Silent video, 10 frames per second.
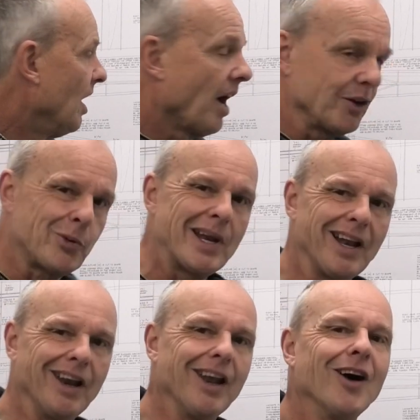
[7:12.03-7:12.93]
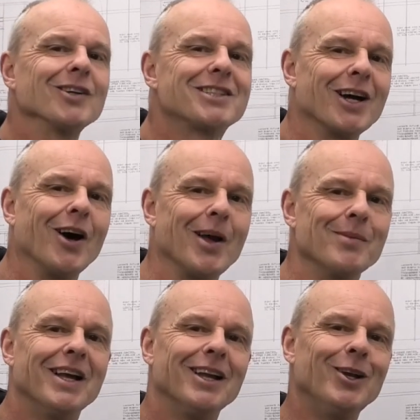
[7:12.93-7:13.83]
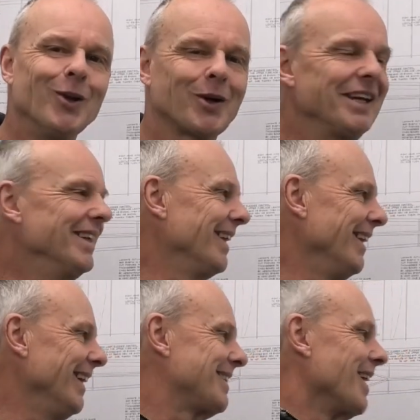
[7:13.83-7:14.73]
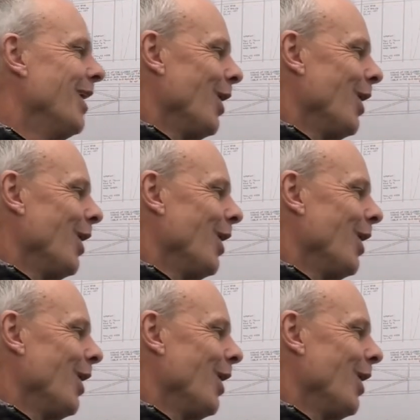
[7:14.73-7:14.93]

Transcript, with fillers: I spent a long time looking at this